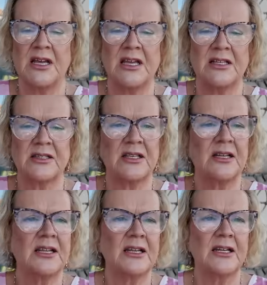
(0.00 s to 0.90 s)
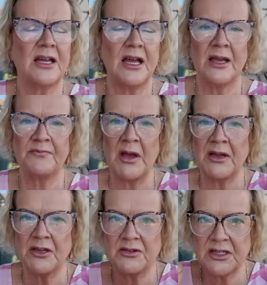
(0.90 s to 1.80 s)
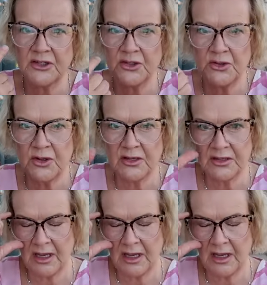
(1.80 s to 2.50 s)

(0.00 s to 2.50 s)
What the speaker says: It's the little, I use it to